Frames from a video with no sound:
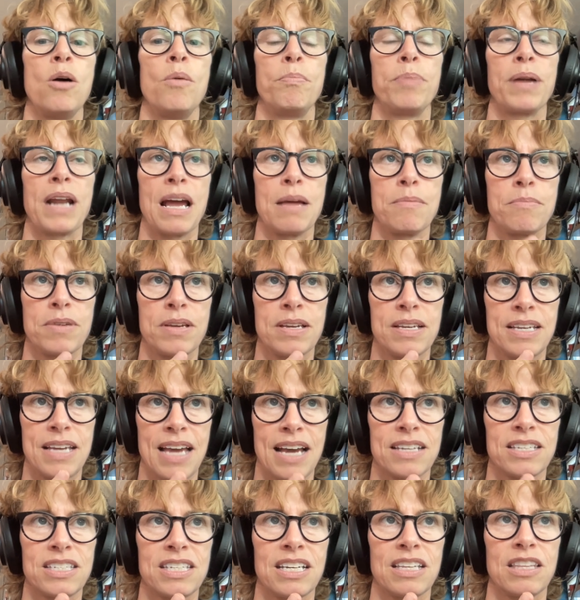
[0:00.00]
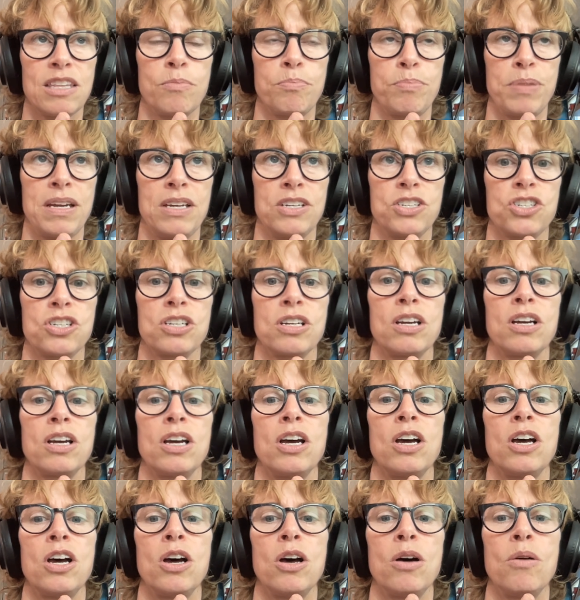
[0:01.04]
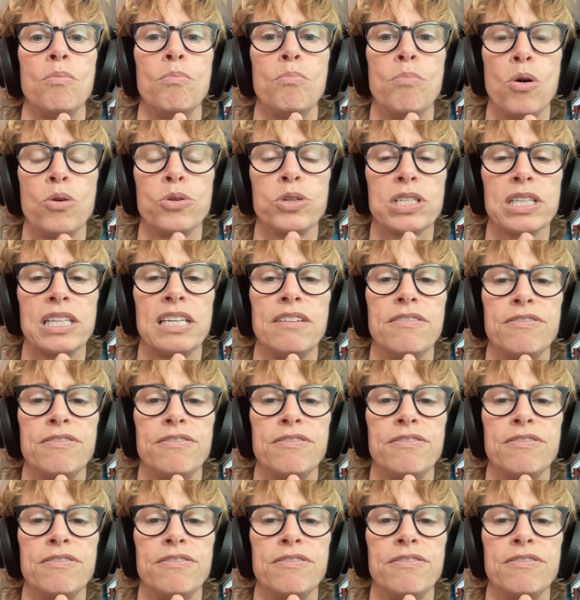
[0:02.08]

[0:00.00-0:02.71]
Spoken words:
but I'm guessing the pitch mostly